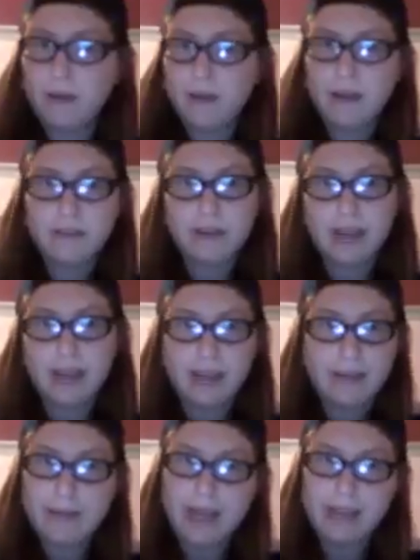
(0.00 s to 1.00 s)
is there
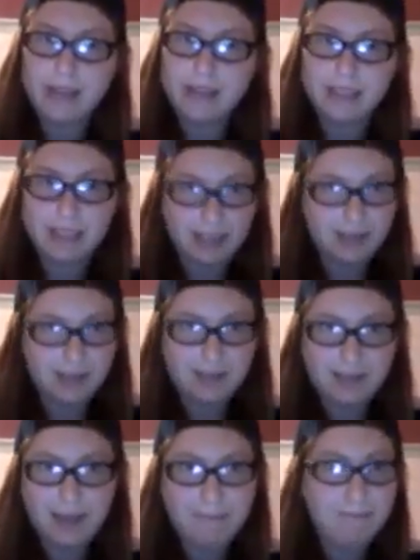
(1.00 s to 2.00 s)
going to be any scenes
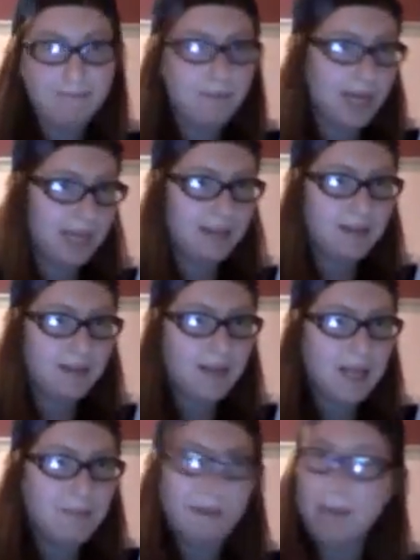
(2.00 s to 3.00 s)
that my
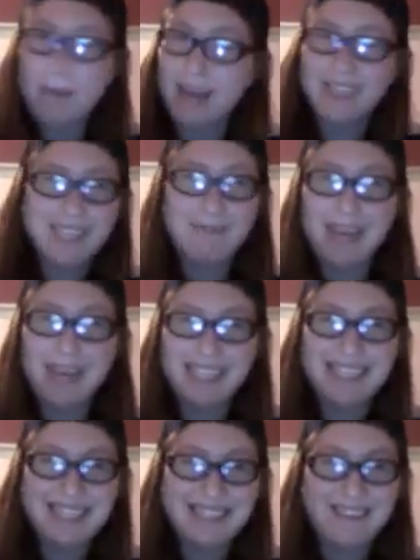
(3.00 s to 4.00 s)
parents
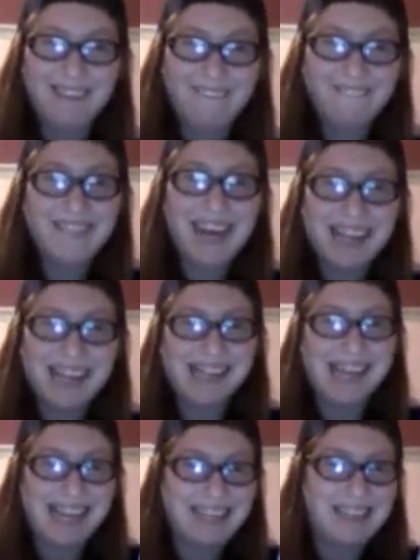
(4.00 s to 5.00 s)
might not
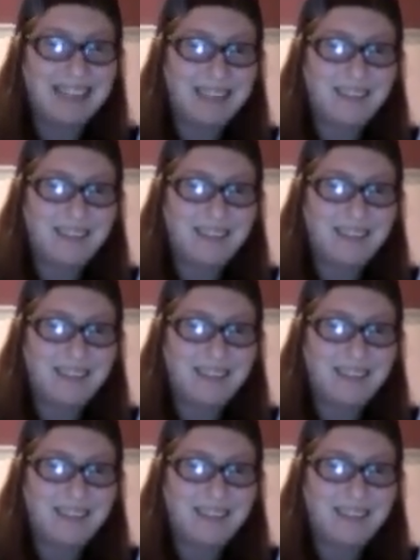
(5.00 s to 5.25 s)
like.